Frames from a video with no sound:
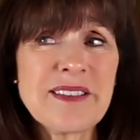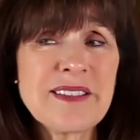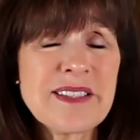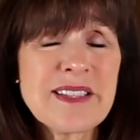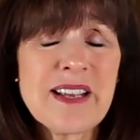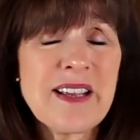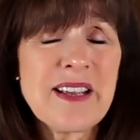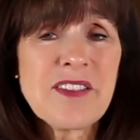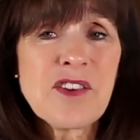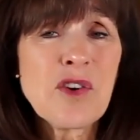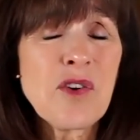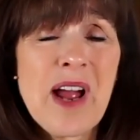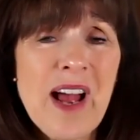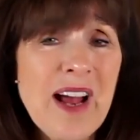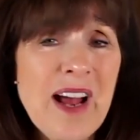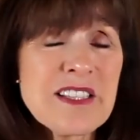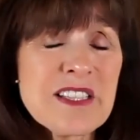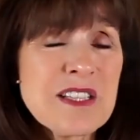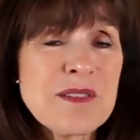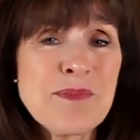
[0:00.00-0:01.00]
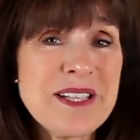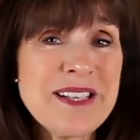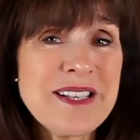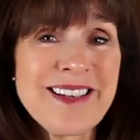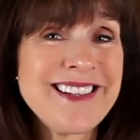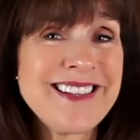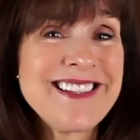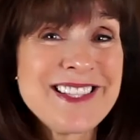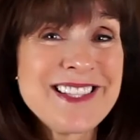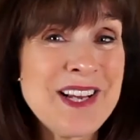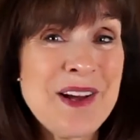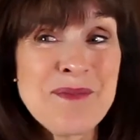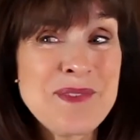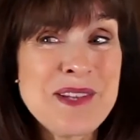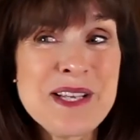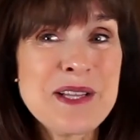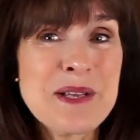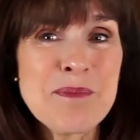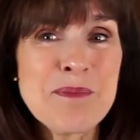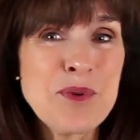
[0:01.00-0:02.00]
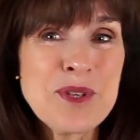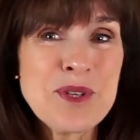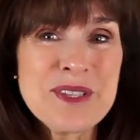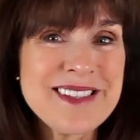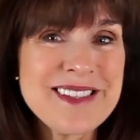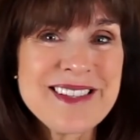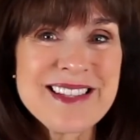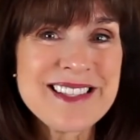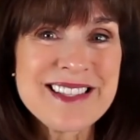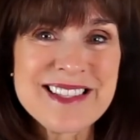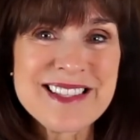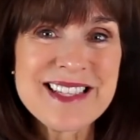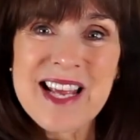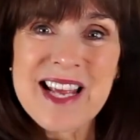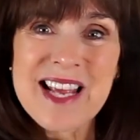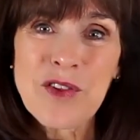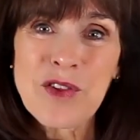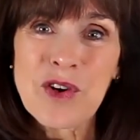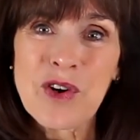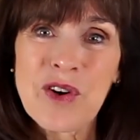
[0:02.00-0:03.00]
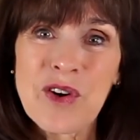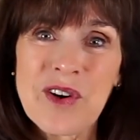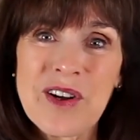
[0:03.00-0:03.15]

saying there has to be something that puts this together.